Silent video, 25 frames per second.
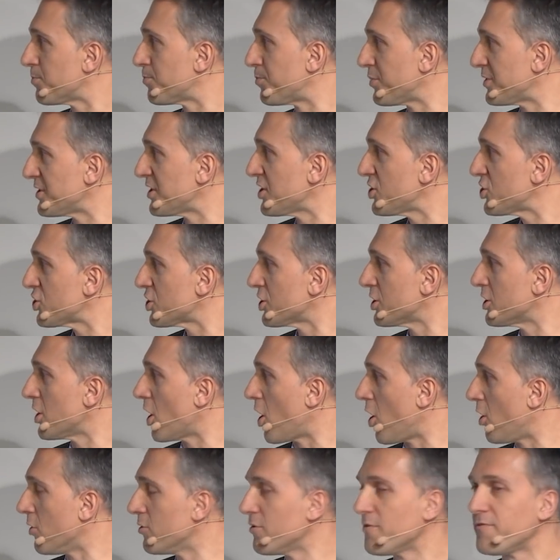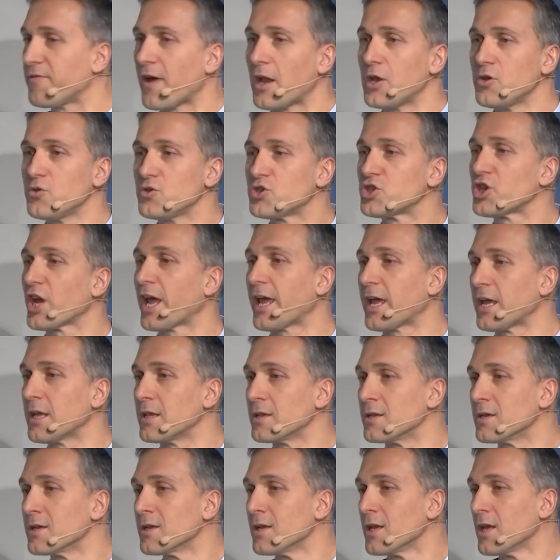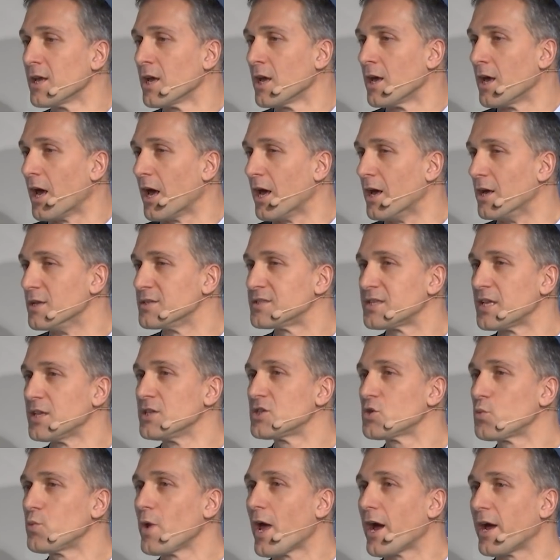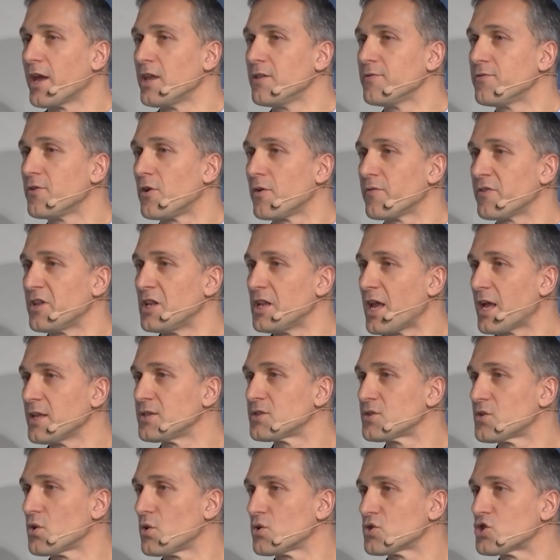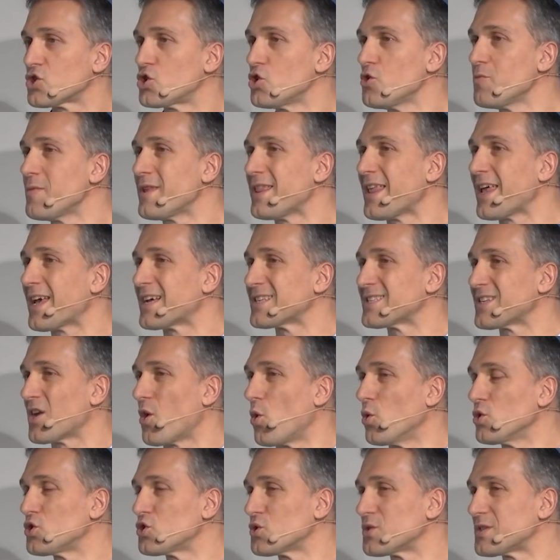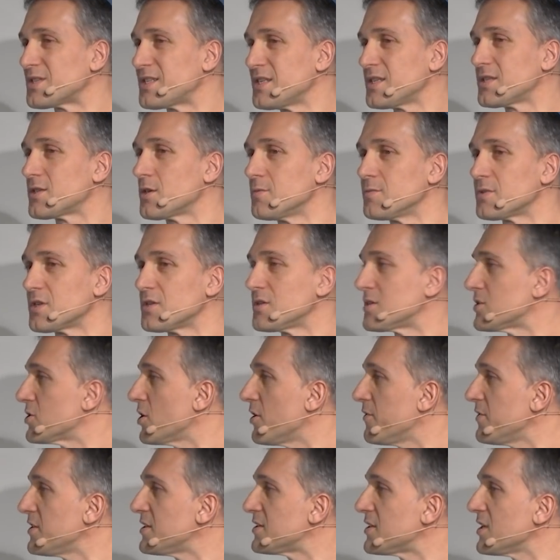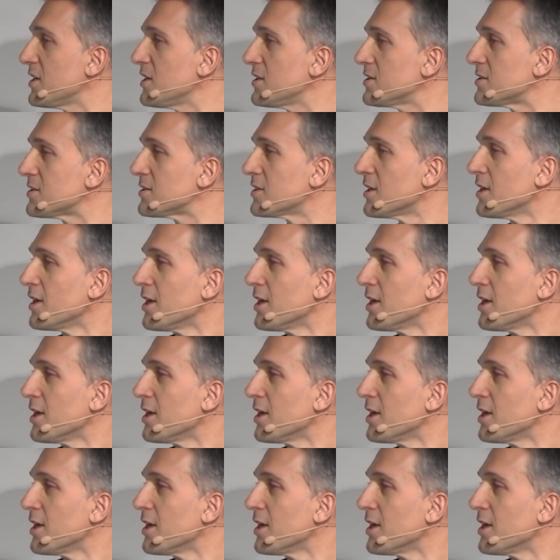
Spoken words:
positioned on the value chain since we are involved in light source, luminaires, also systems and services.